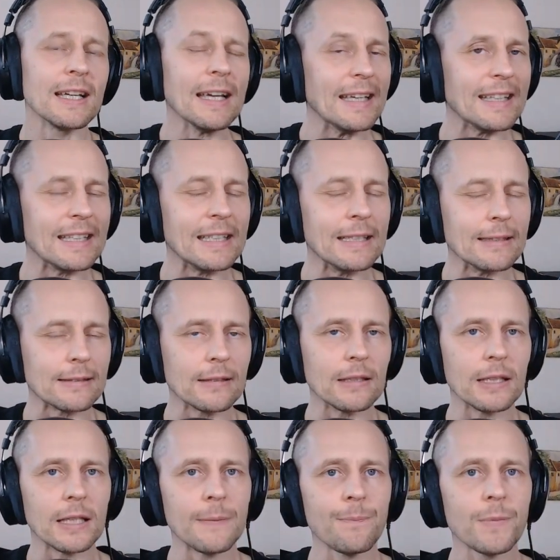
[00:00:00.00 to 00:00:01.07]

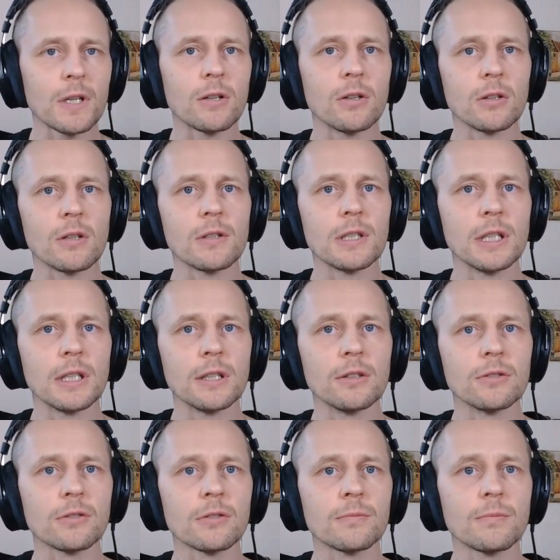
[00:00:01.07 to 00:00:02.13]
easily
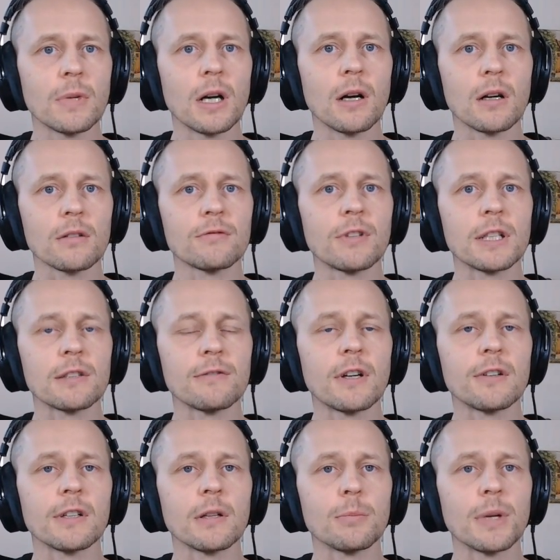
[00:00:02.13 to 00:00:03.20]
continuous heart rate
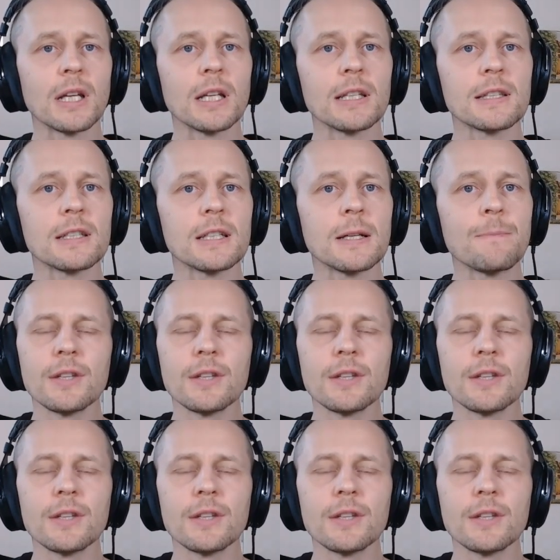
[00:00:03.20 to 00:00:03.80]
variability.